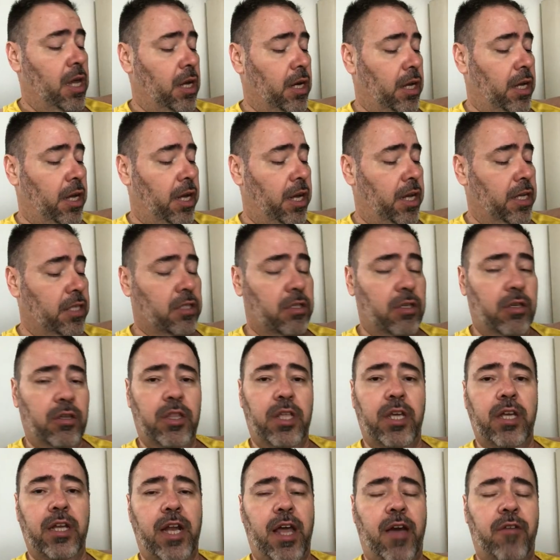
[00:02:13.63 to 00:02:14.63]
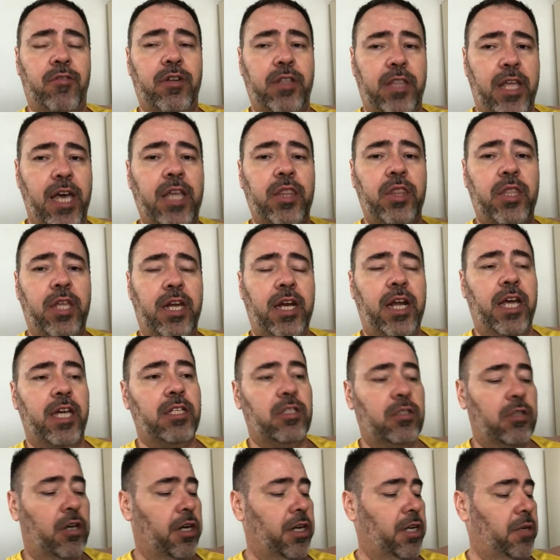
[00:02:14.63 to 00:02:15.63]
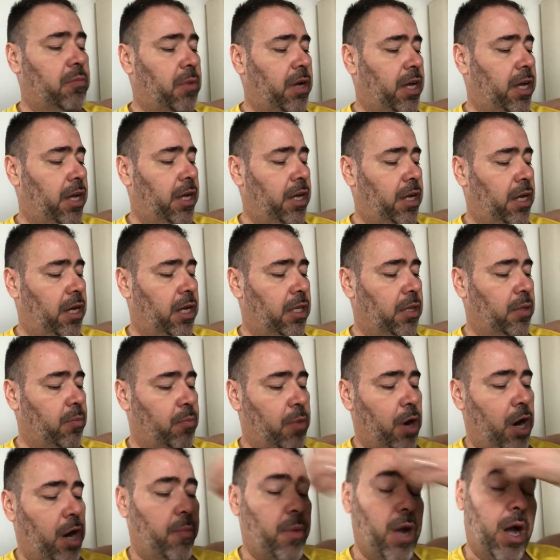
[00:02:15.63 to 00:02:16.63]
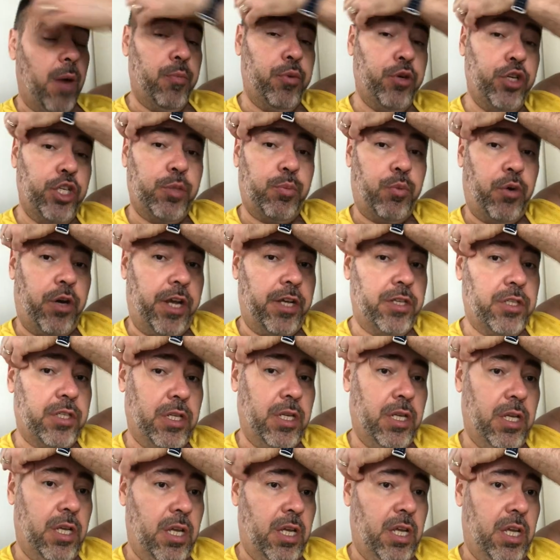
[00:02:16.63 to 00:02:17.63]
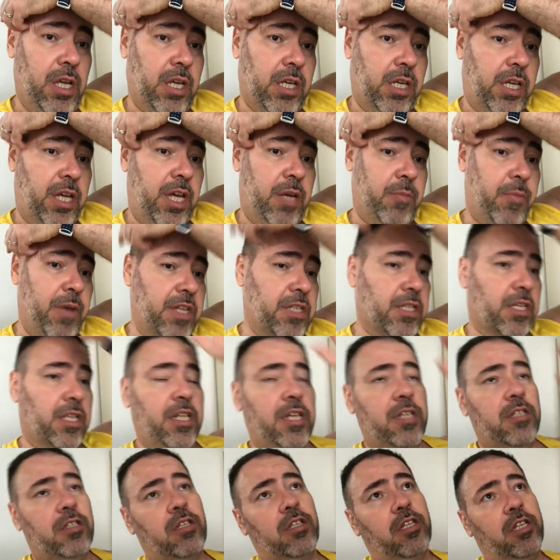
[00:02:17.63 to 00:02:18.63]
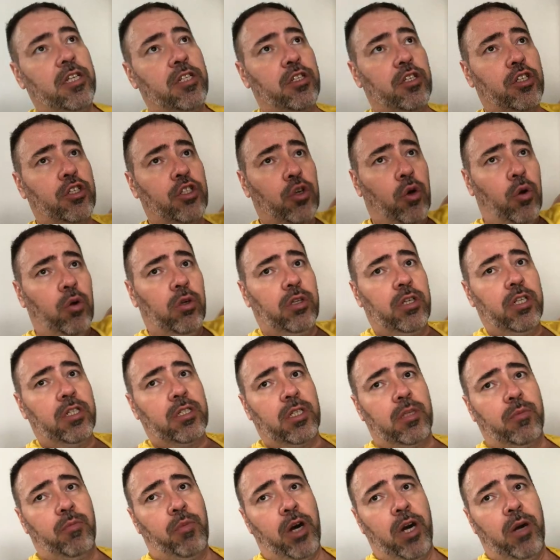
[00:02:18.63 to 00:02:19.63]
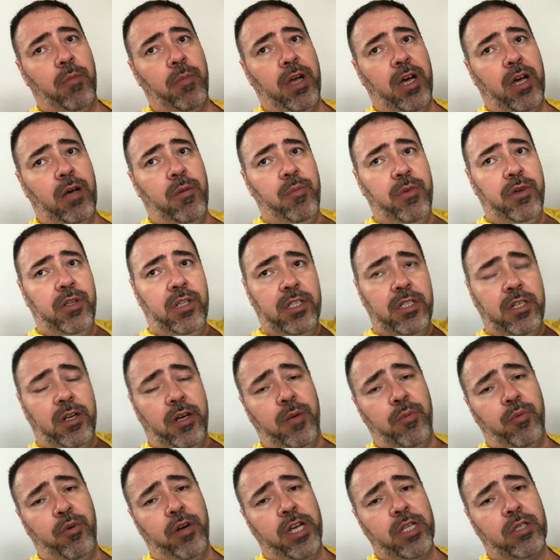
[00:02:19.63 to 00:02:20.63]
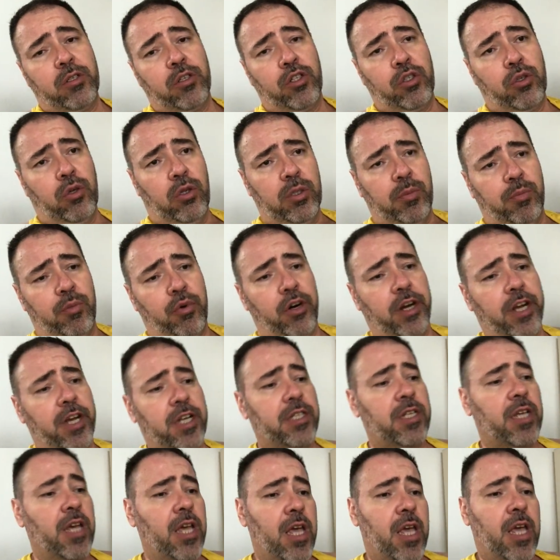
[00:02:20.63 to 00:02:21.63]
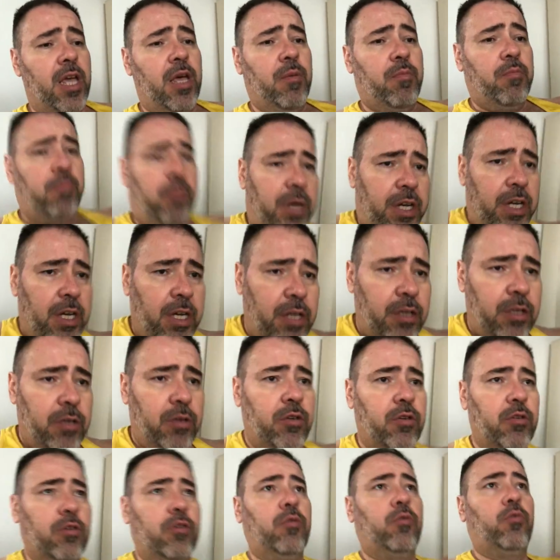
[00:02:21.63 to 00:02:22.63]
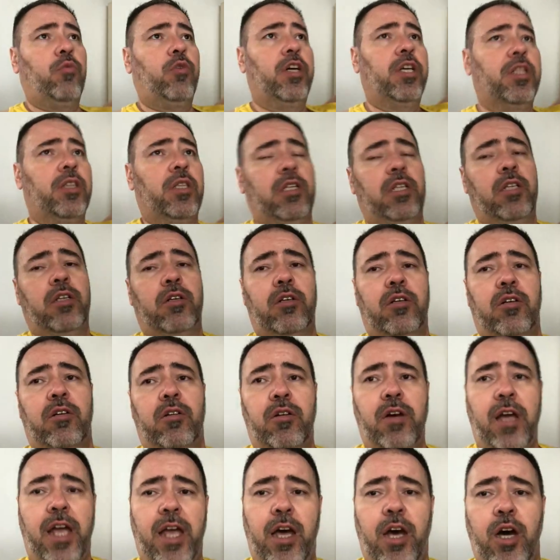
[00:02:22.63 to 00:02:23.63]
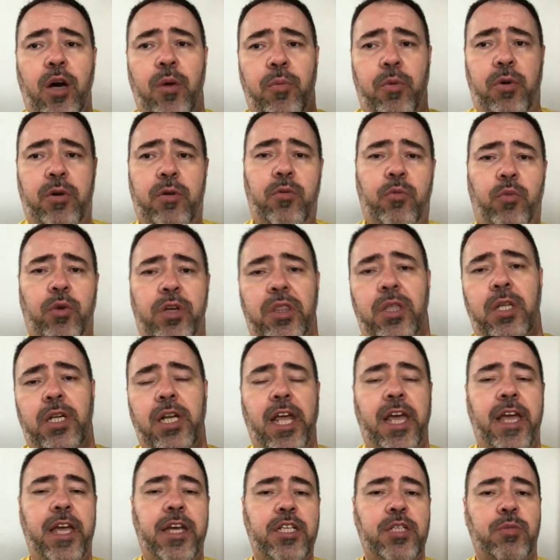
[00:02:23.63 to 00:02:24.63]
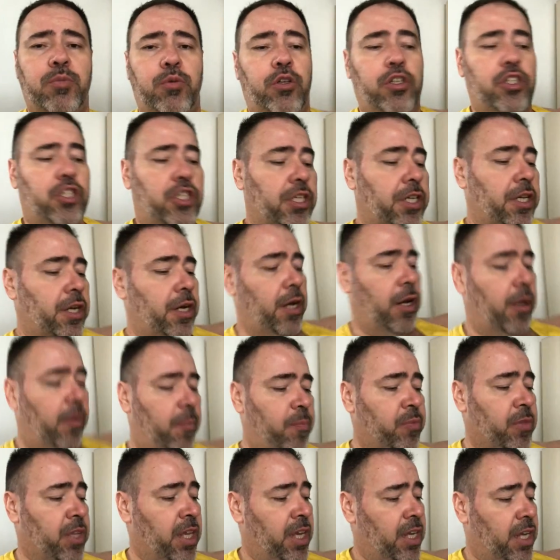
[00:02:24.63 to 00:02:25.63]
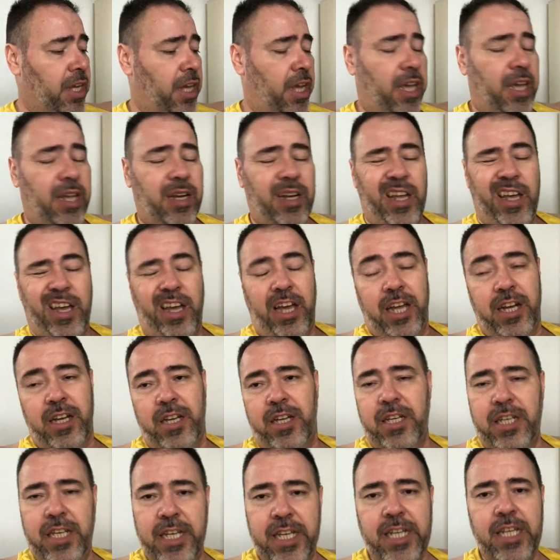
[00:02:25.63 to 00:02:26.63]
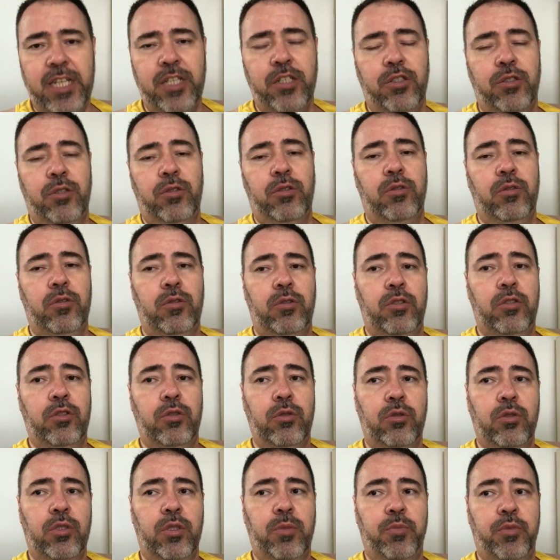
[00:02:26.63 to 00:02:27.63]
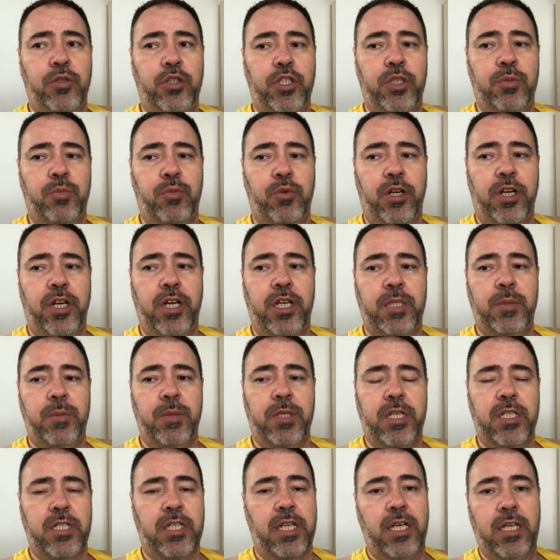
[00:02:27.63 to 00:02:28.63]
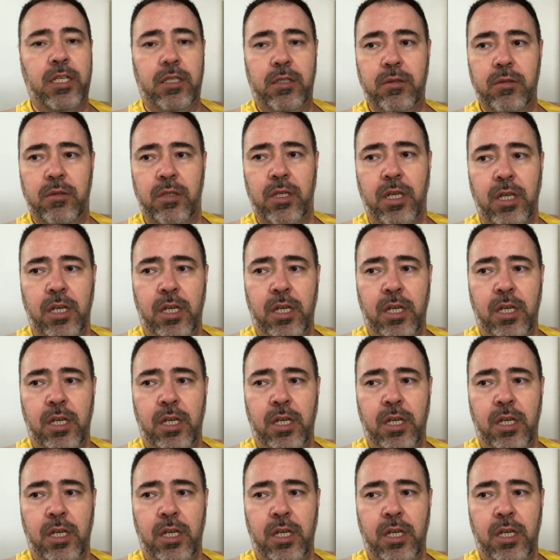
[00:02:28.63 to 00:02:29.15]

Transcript: Okay, so then after that, then I started my the barbell push press. Okay, basically it's a barbell military press or shoulder press, but with a little help with the legs pushing it up. Okay, now I didn't need to do the push press because I can